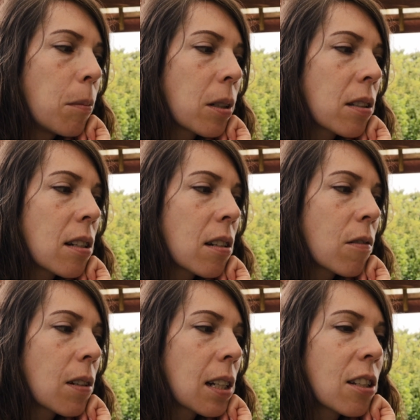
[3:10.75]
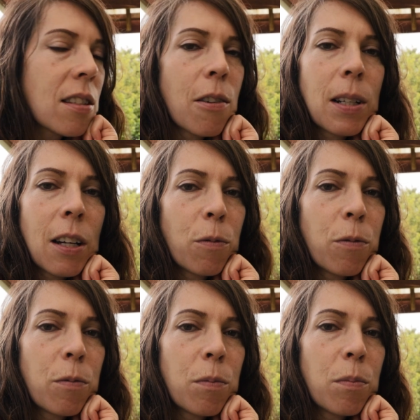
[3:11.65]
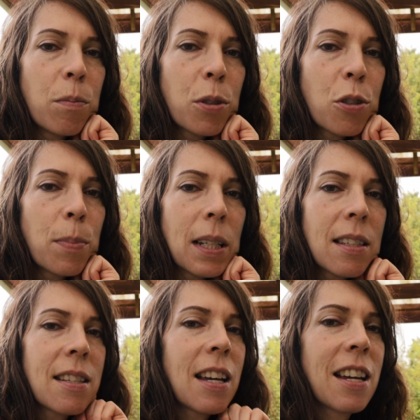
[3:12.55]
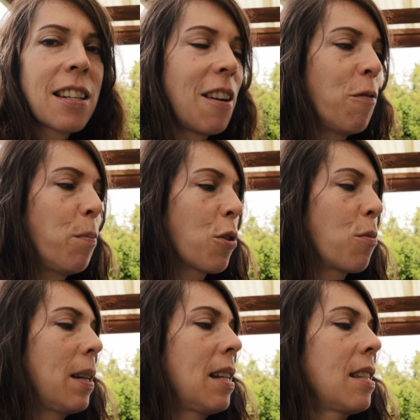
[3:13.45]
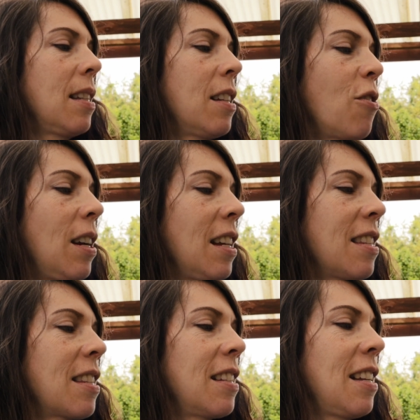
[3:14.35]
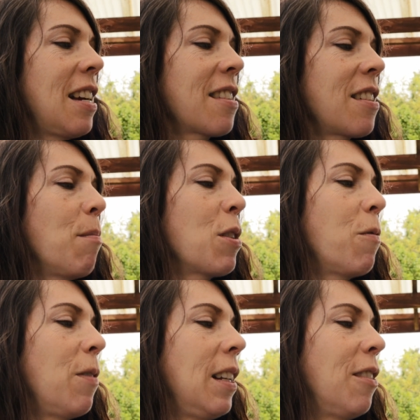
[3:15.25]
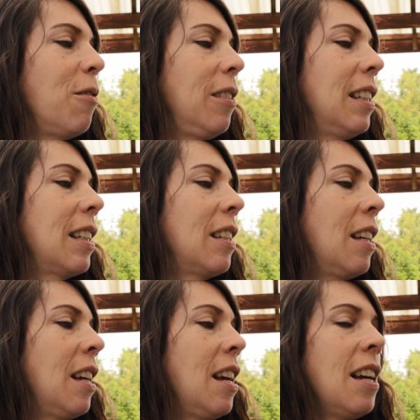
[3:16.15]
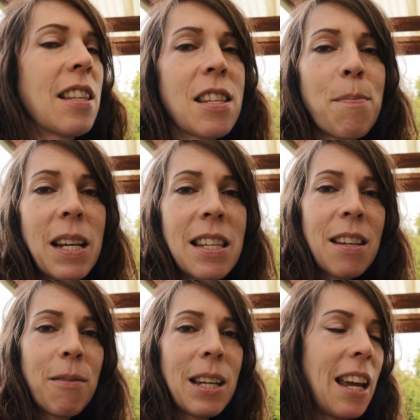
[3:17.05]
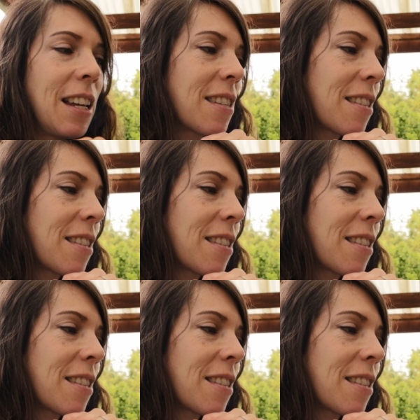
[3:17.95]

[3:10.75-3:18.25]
because I didn't really start enough bush beans in the trays last time to fill in all the space that we had.